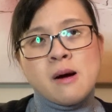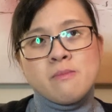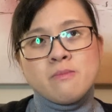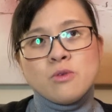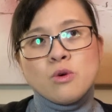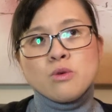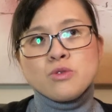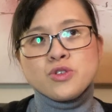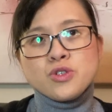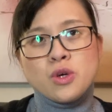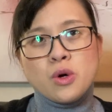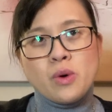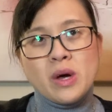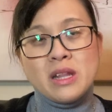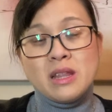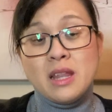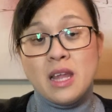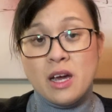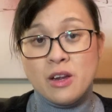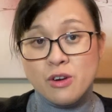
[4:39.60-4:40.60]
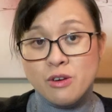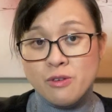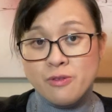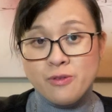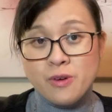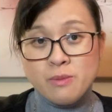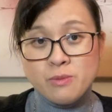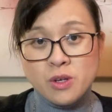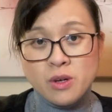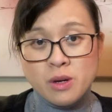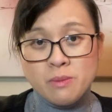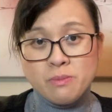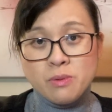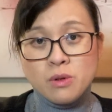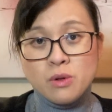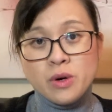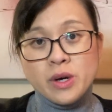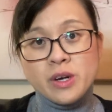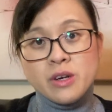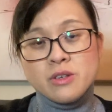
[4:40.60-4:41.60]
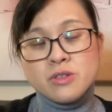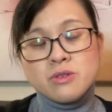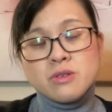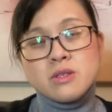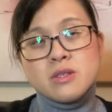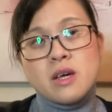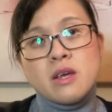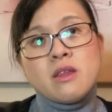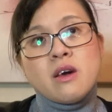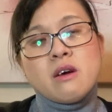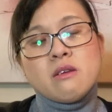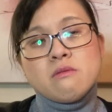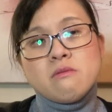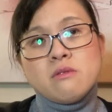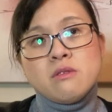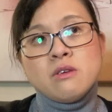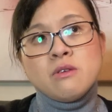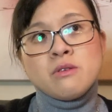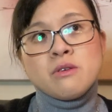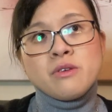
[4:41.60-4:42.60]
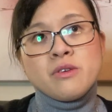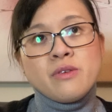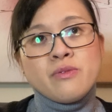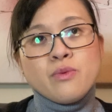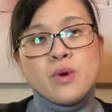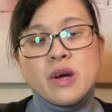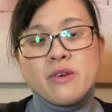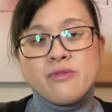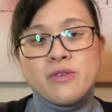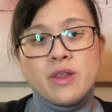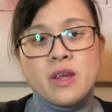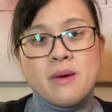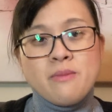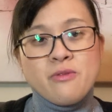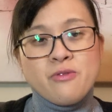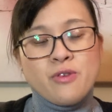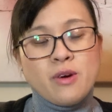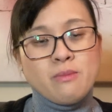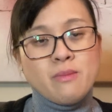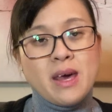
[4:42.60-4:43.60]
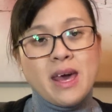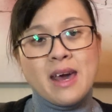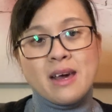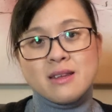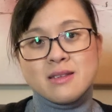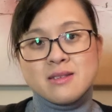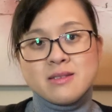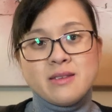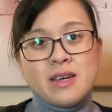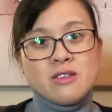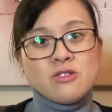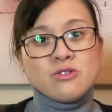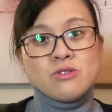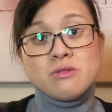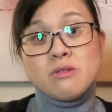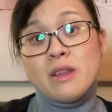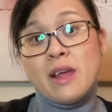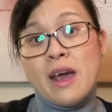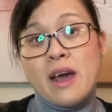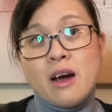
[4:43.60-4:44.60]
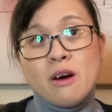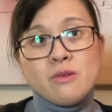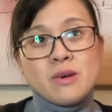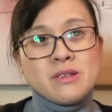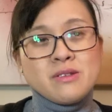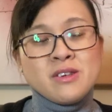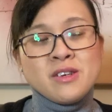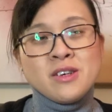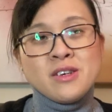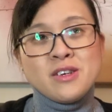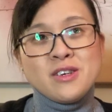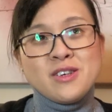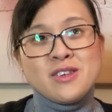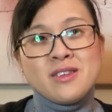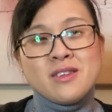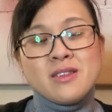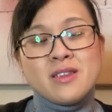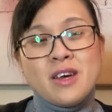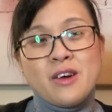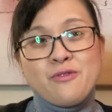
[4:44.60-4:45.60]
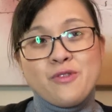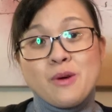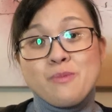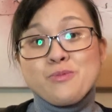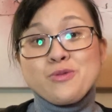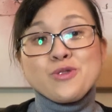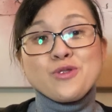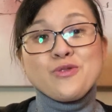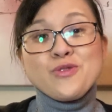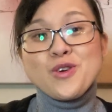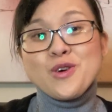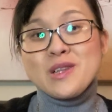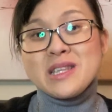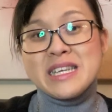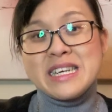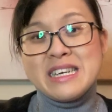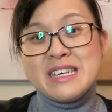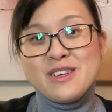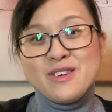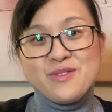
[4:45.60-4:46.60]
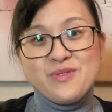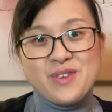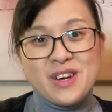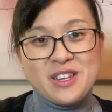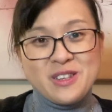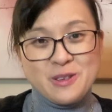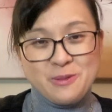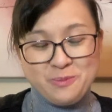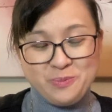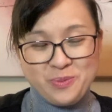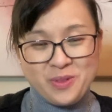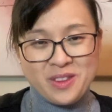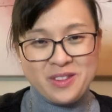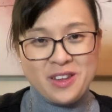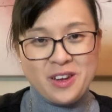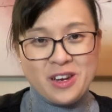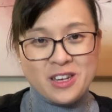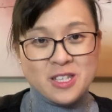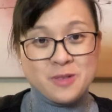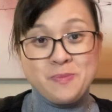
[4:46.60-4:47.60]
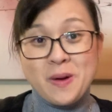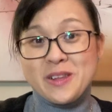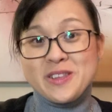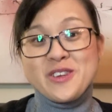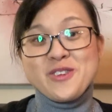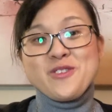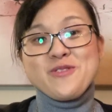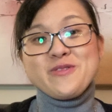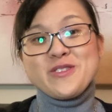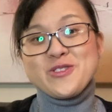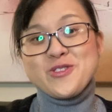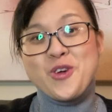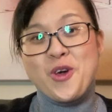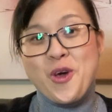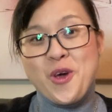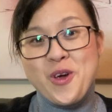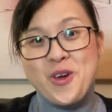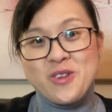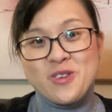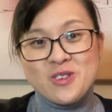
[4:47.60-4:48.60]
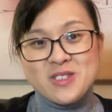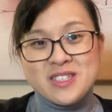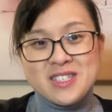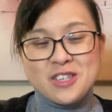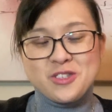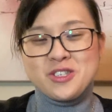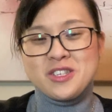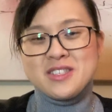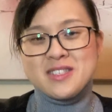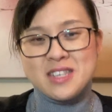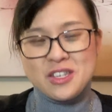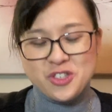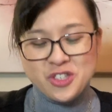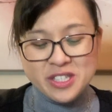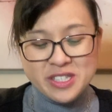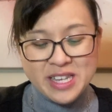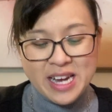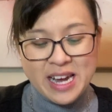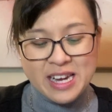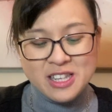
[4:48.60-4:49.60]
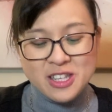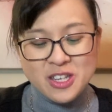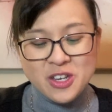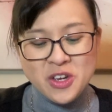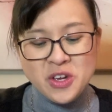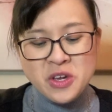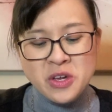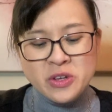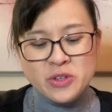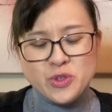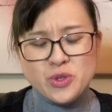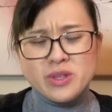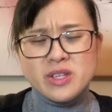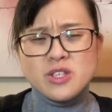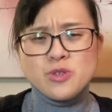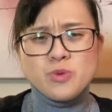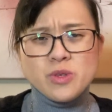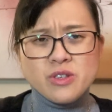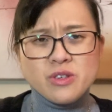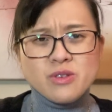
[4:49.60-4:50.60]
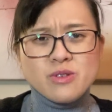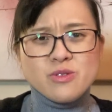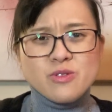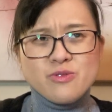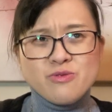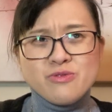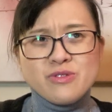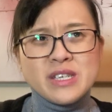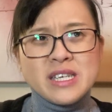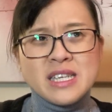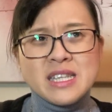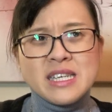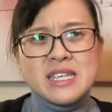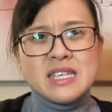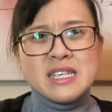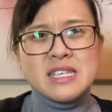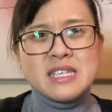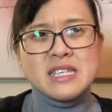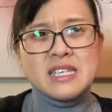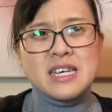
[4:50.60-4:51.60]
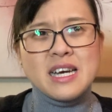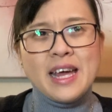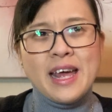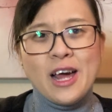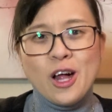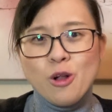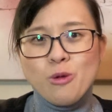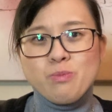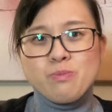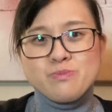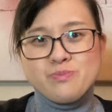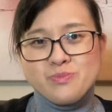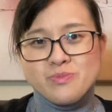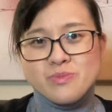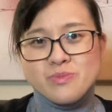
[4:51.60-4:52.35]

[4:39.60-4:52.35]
also a letter from your employer to say that you've worked for them from X date to now and they've approved your leave and they're expecting your return on such and such a date. So this would really help